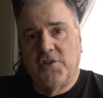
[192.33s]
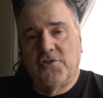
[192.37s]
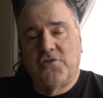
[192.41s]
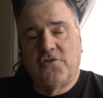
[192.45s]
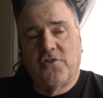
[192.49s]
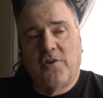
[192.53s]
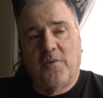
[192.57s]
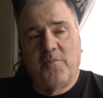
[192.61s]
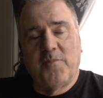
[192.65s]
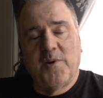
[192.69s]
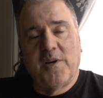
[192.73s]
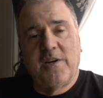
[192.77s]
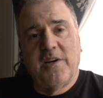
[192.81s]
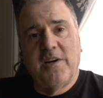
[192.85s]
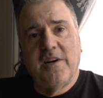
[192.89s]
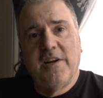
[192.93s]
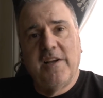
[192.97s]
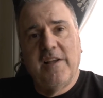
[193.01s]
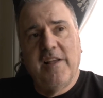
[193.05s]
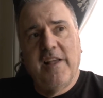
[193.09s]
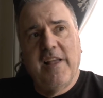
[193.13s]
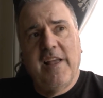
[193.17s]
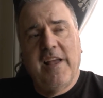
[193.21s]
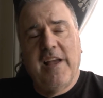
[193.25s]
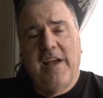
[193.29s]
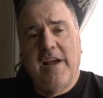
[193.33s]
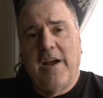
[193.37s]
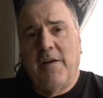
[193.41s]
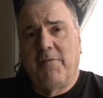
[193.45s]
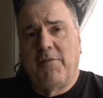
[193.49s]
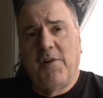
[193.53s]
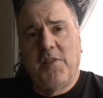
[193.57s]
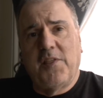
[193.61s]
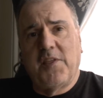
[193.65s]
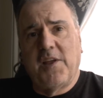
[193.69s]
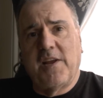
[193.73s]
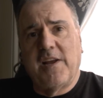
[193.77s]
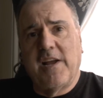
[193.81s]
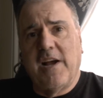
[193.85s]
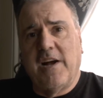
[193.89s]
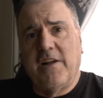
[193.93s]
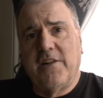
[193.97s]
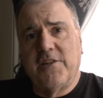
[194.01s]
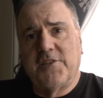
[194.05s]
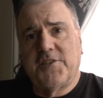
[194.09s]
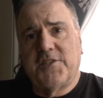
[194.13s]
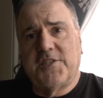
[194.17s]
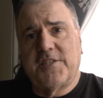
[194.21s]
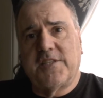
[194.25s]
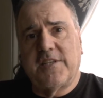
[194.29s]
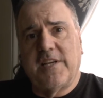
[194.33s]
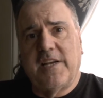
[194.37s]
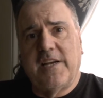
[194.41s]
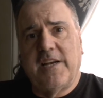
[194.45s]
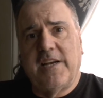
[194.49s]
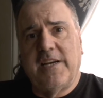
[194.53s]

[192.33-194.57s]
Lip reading: drummer. Everything else,